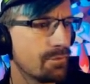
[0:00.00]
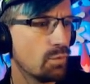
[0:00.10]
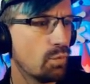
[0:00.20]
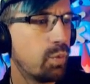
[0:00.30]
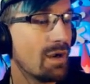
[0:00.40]

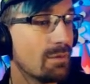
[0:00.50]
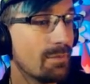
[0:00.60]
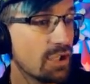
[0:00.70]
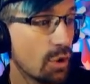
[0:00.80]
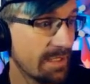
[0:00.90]
Where am
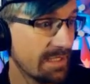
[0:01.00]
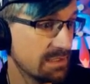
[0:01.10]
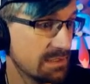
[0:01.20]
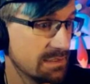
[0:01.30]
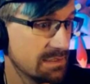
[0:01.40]
I going?
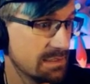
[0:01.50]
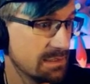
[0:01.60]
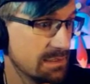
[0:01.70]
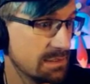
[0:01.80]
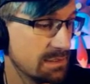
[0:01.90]

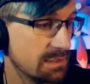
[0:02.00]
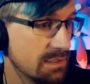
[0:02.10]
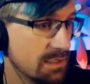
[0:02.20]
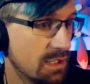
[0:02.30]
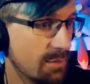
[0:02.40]

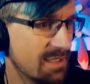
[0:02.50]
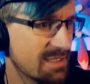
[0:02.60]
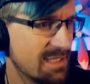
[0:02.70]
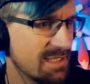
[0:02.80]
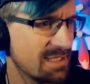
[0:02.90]
Oh, we're
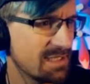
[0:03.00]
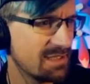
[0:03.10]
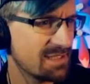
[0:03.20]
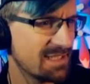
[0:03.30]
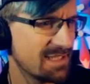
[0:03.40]
listening to
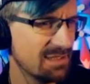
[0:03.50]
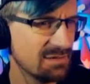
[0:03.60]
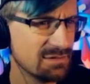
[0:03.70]
this again?